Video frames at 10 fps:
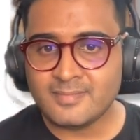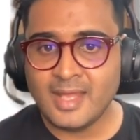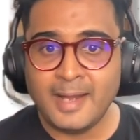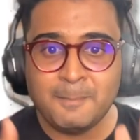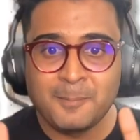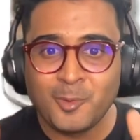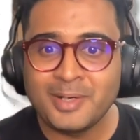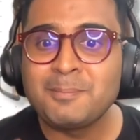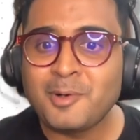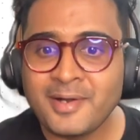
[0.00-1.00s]
And more
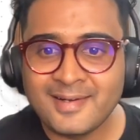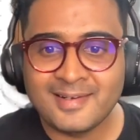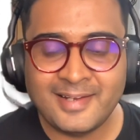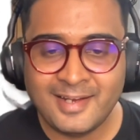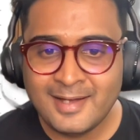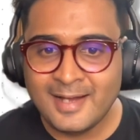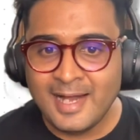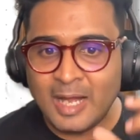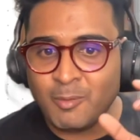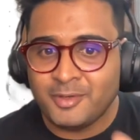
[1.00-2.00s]
importantly,
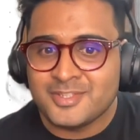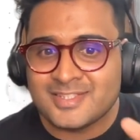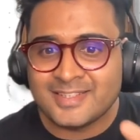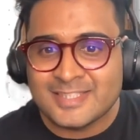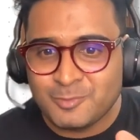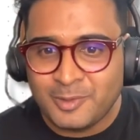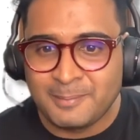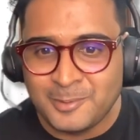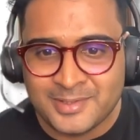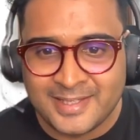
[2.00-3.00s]
I want to stress one
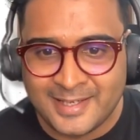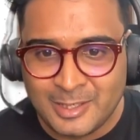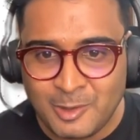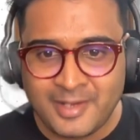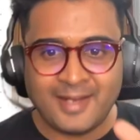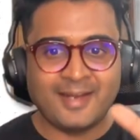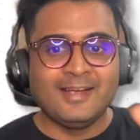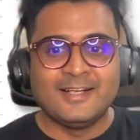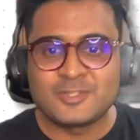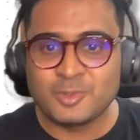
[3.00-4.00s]
more thing. Okay,
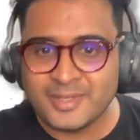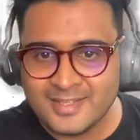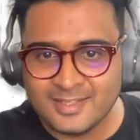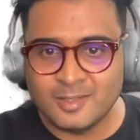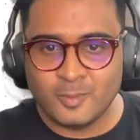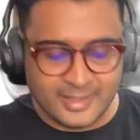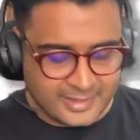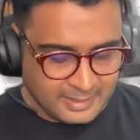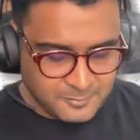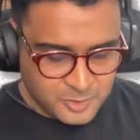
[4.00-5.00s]
so here, when it
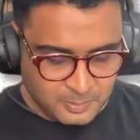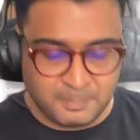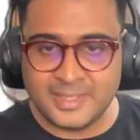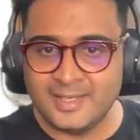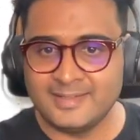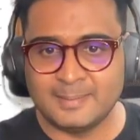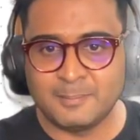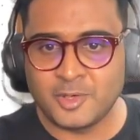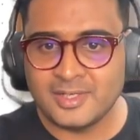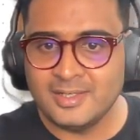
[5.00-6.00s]
comes to building the
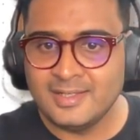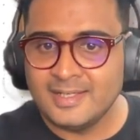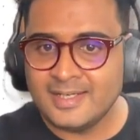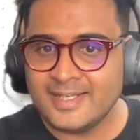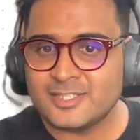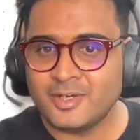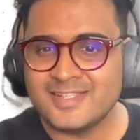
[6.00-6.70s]
model, it's not a